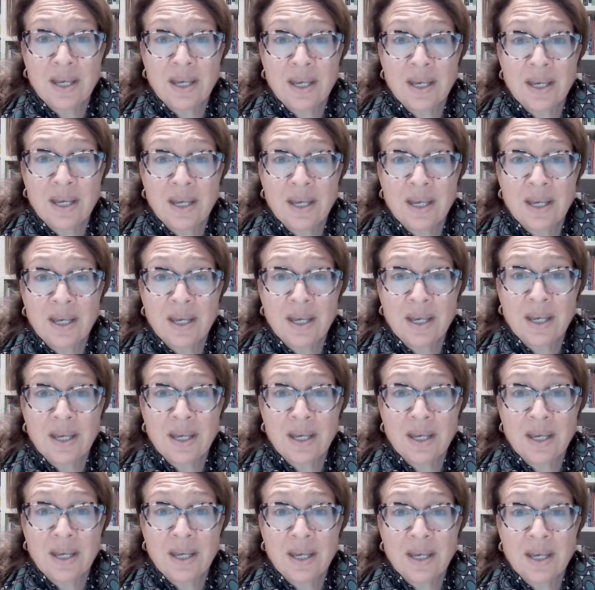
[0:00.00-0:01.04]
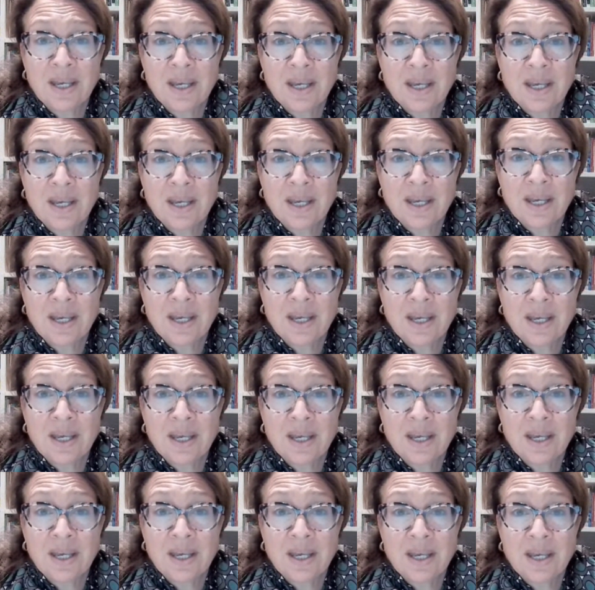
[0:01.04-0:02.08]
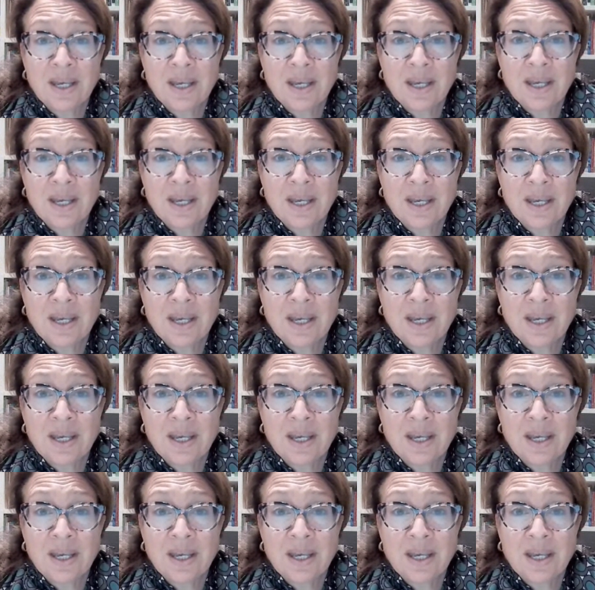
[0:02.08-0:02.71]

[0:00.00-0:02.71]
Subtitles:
on the side of the table